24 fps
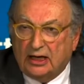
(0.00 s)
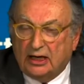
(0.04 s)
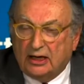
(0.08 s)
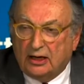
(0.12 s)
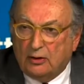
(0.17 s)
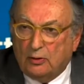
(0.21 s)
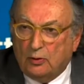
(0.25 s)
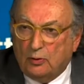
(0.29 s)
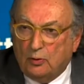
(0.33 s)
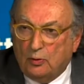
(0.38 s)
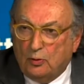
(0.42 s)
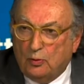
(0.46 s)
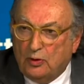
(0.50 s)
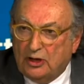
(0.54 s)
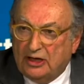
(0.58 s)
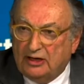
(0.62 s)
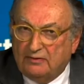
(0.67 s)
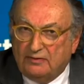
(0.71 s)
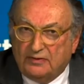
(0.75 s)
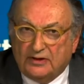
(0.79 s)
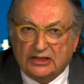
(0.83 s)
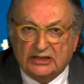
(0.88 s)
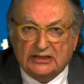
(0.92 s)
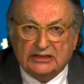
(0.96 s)
uh,
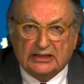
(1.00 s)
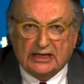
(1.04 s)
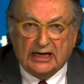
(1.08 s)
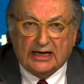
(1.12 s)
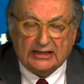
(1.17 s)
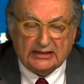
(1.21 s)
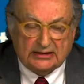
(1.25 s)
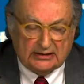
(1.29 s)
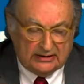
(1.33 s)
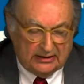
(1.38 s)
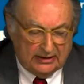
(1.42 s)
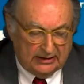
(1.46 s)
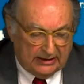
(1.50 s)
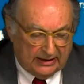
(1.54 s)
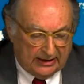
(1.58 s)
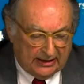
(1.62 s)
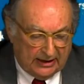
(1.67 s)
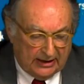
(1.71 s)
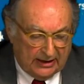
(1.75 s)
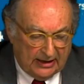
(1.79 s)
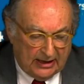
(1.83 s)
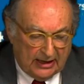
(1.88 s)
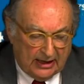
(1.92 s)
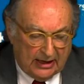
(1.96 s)
we've discussed
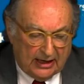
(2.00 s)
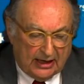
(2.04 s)
today